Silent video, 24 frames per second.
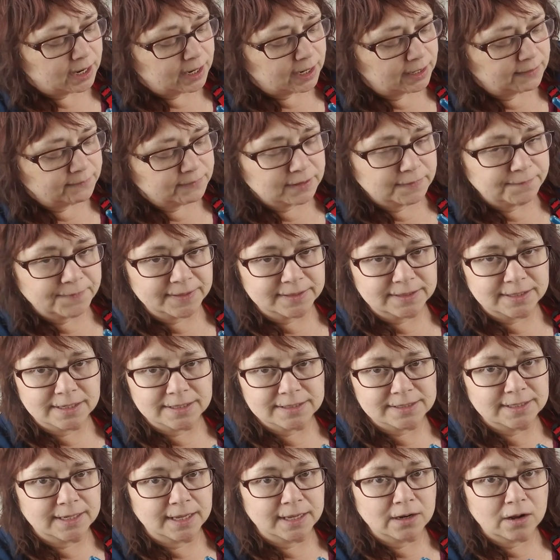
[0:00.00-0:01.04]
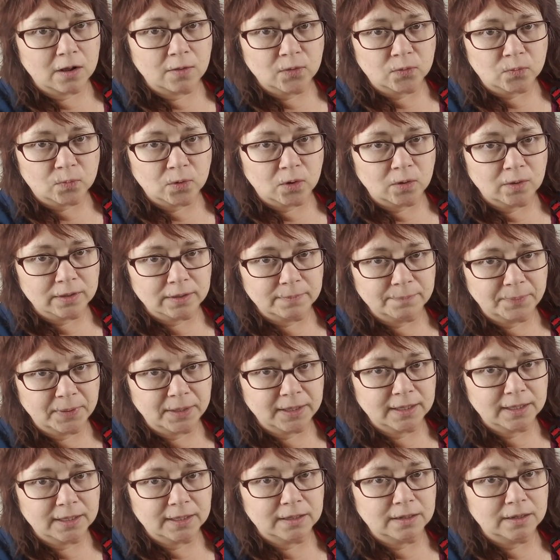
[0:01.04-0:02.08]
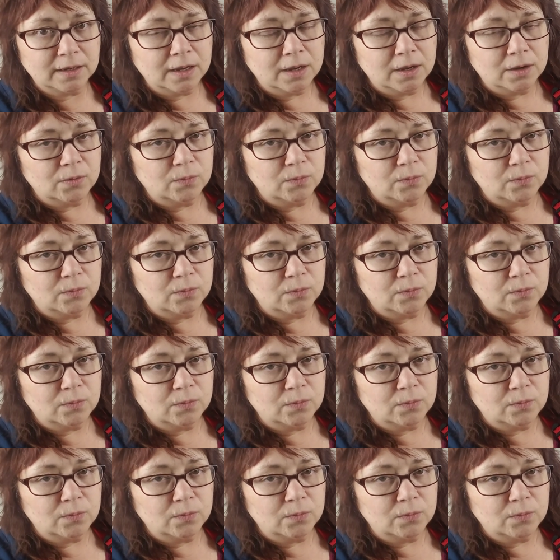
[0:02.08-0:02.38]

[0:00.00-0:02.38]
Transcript: Even if it does get on the rolling pin,